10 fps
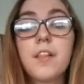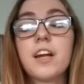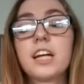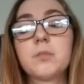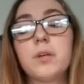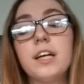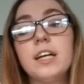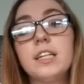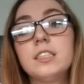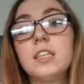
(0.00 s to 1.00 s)
The next one
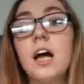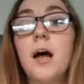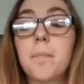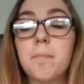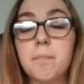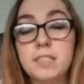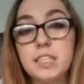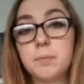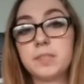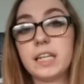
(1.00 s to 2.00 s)
is
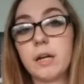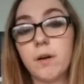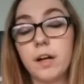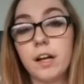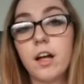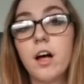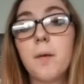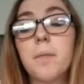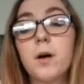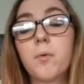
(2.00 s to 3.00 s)
Mrs. Potato Head,
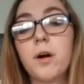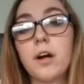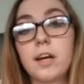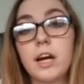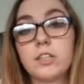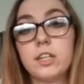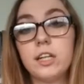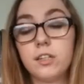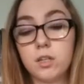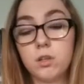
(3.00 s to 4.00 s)
a book where a
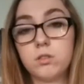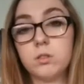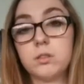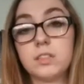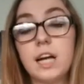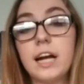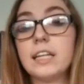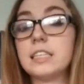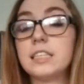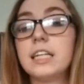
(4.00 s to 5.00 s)
character goes to
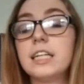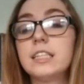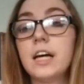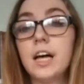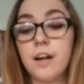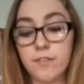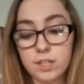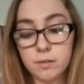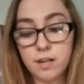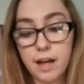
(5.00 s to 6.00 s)
society's needs.
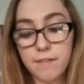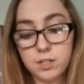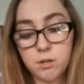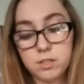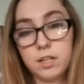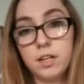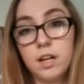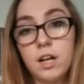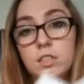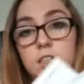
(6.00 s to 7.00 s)
This one I have
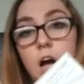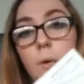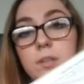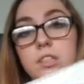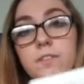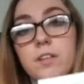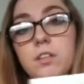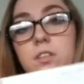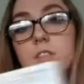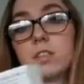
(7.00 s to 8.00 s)
chosen Scott
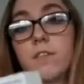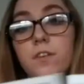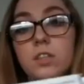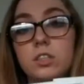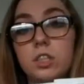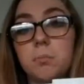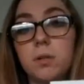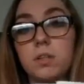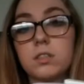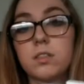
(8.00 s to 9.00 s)
Westerfield's the first two
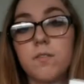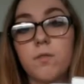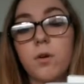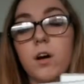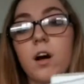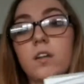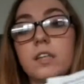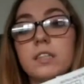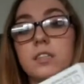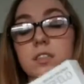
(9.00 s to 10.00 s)
books for
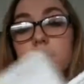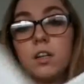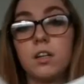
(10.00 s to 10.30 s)
Uglies.